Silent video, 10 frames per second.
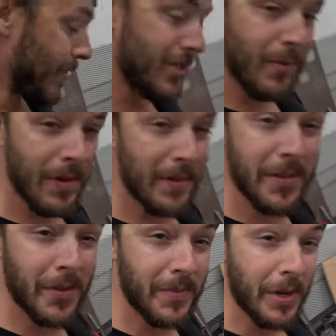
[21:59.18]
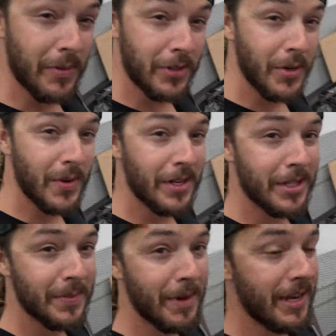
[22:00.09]
originally wanted to do them both two
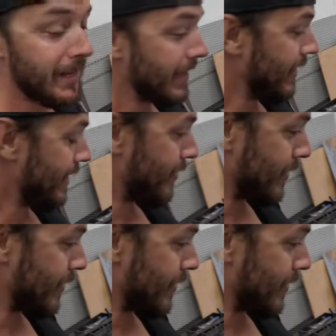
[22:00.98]
inches, but the